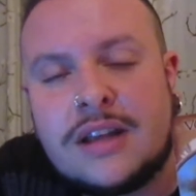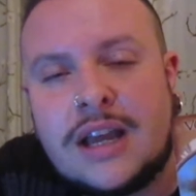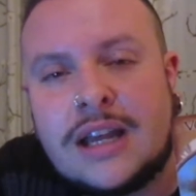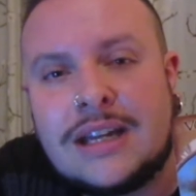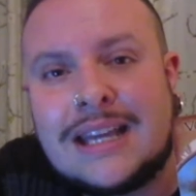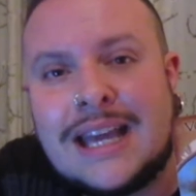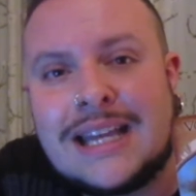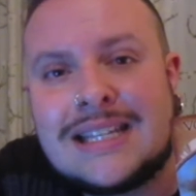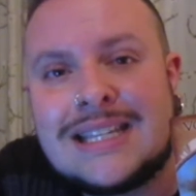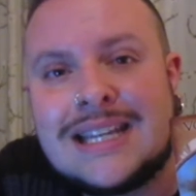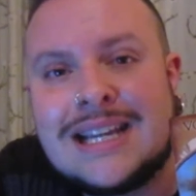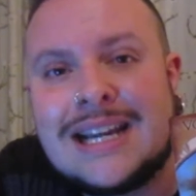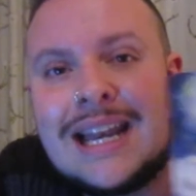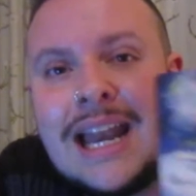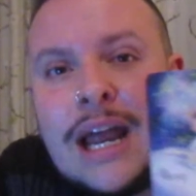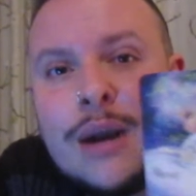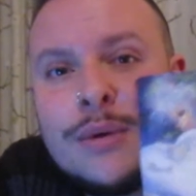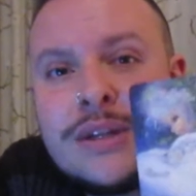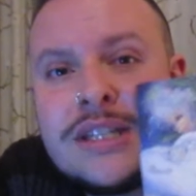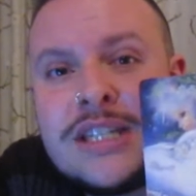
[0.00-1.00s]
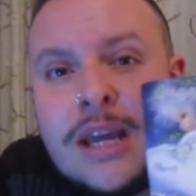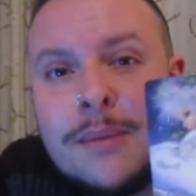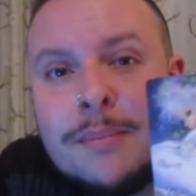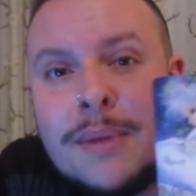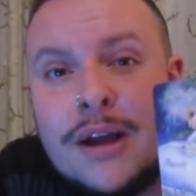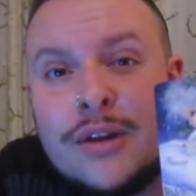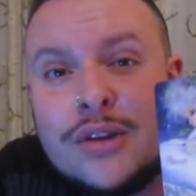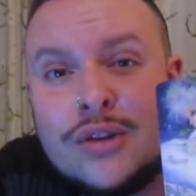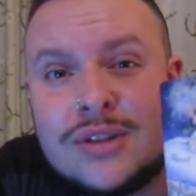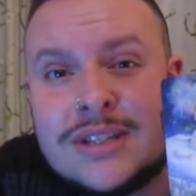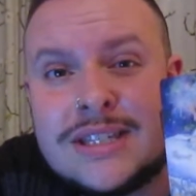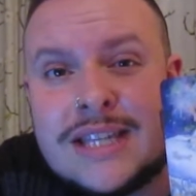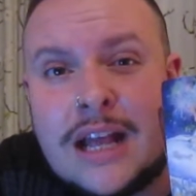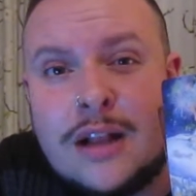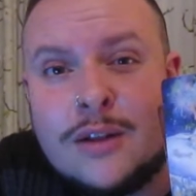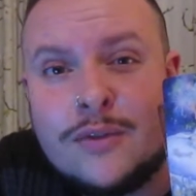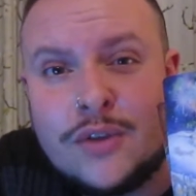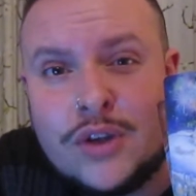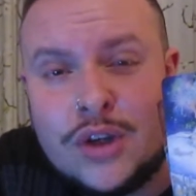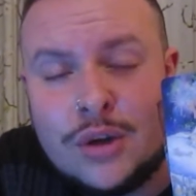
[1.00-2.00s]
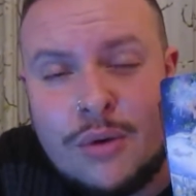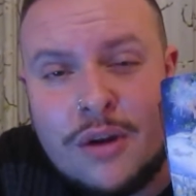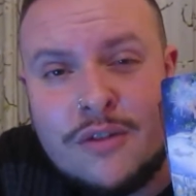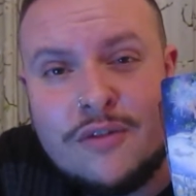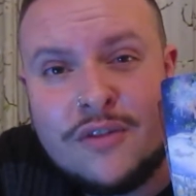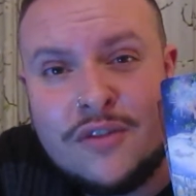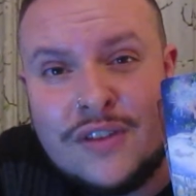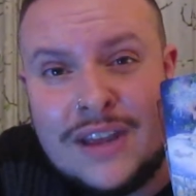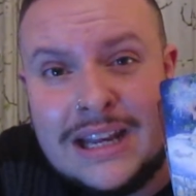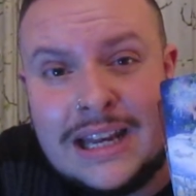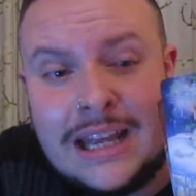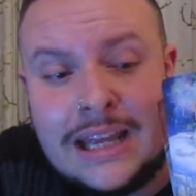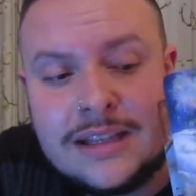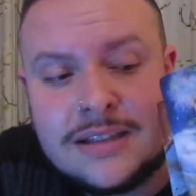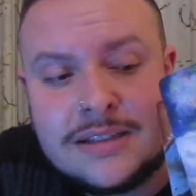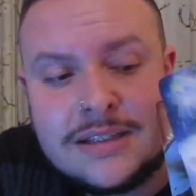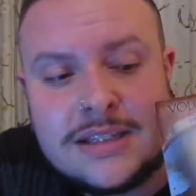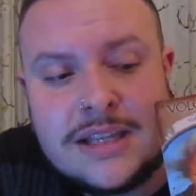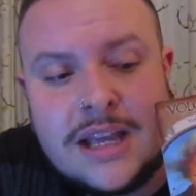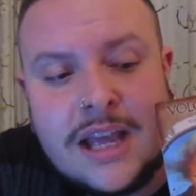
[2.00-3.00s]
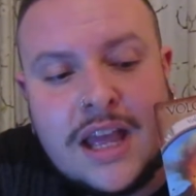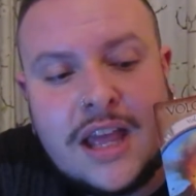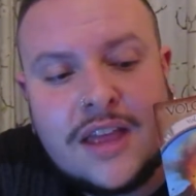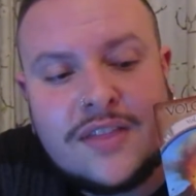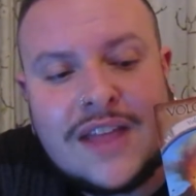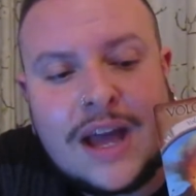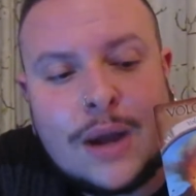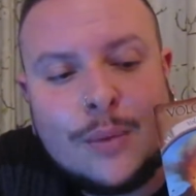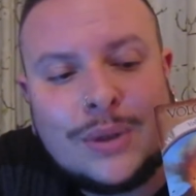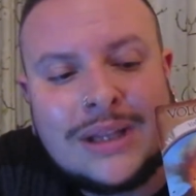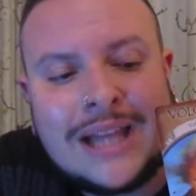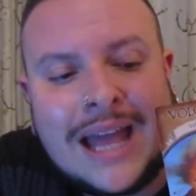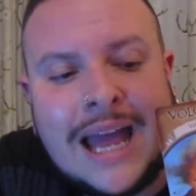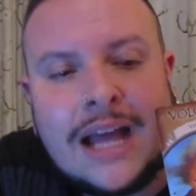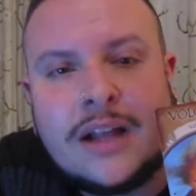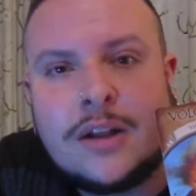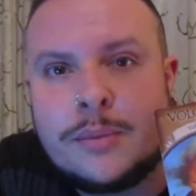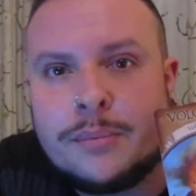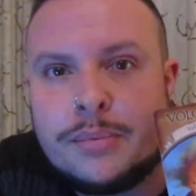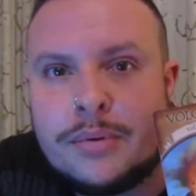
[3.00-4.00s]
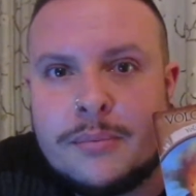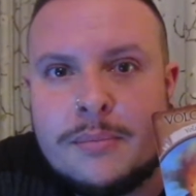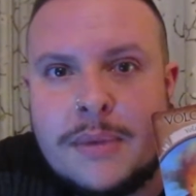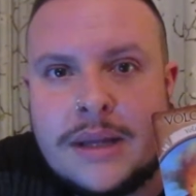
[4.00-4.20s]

and getting clarity about yourself and your own feelings, that will help.